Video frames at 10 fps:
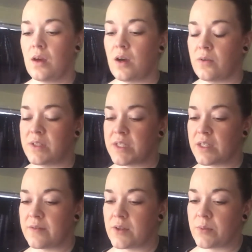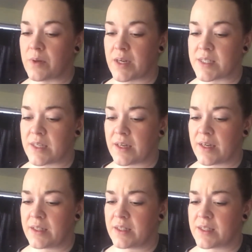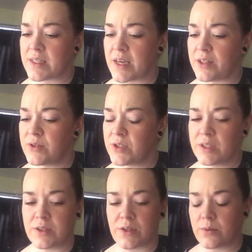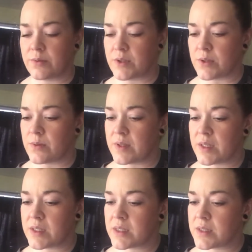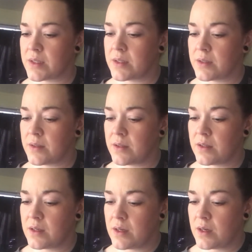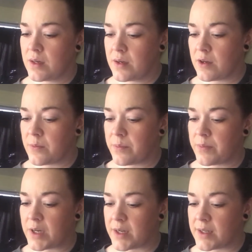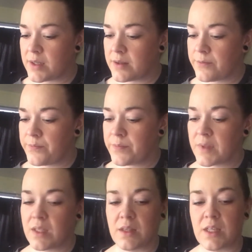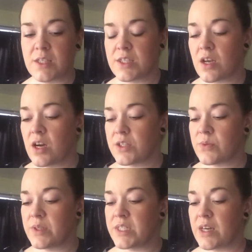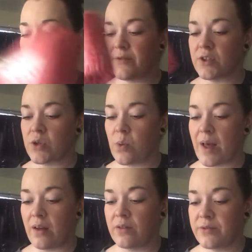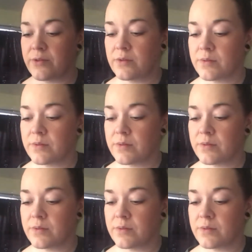Oh, and to give you pricing ideas, I usually don't do this, but these socks retail for $12,